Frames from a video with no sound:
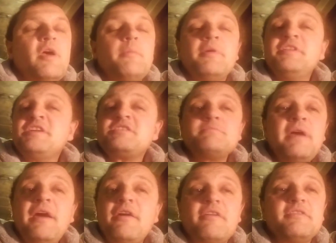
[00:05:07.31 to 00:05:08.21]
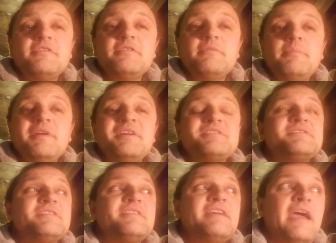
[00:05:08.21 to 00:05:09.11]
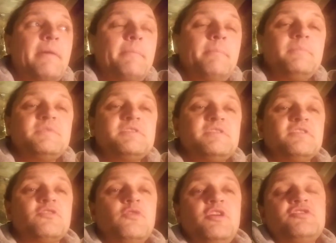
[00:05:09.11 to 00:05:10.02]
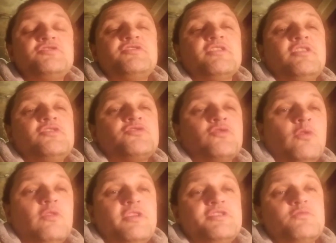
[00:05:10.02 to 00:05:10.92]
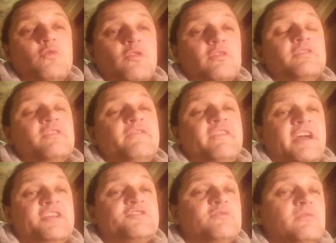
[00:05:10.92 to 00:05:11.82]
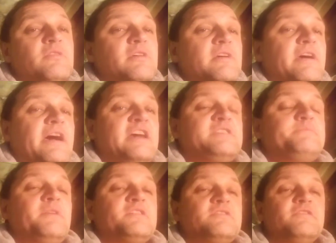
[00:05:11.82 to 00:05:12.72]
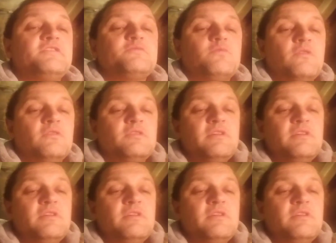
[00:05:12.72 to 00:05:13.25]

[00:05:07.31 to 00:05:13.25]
But it doesn't matter, because to them, to the creatures that control this world and the financial aspects of this world,